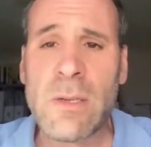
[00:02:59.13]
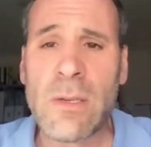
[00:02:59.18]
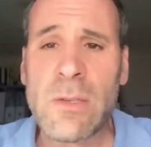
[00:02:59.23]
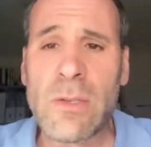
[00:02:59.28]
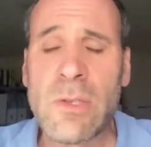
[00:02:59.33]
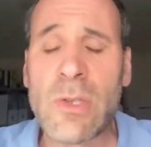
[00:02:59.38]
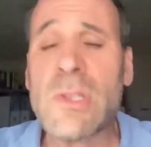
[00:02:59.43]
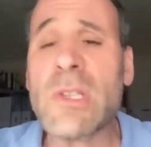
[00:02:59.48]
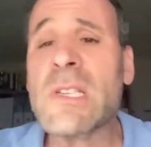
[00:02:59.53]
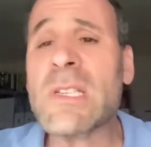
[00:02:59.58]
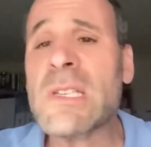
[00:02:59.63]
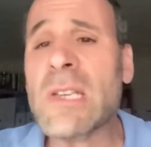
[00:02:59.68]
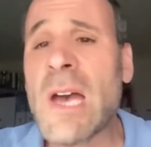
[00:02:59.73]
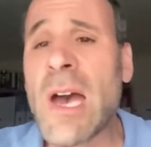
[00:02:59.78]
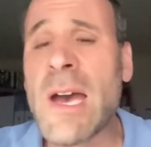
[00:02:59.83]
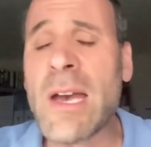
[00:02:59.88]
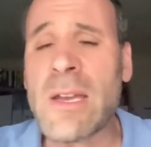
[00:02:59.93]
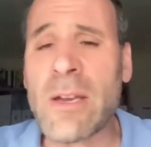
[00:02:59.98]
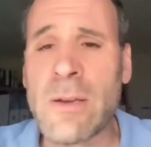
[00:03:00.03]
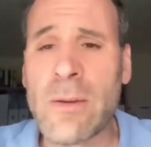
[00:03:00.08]
to
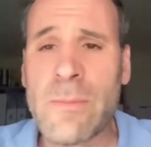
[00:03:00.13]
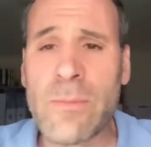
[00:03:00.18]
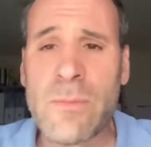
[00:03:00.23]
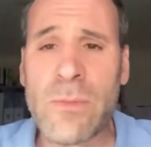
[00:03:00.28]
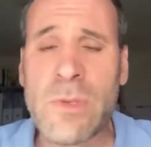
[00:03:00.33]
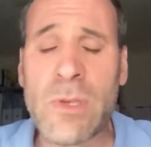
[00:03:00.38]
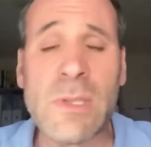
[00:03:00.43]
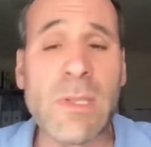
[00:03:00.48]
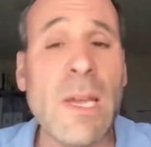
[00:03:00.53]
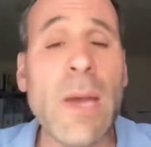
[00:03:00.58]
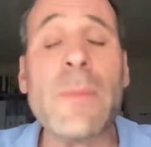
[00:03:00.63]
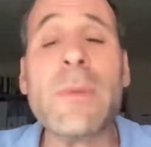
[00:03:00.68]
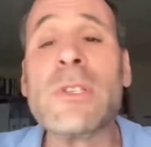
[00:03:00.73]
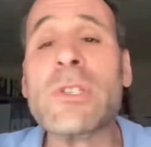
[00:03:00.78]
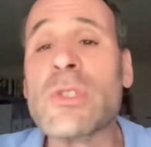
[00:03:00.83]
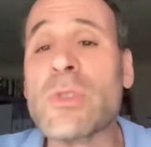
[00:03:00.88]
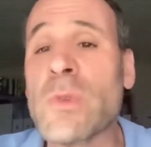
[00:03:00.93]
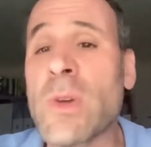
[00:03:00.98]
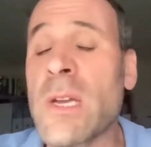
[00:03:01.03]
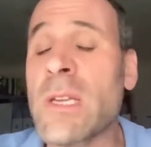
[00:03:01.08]
desire, to
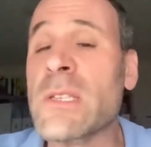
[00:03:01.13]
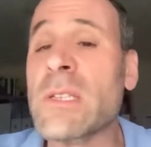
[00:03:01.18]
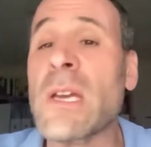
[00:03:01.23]
demonstrate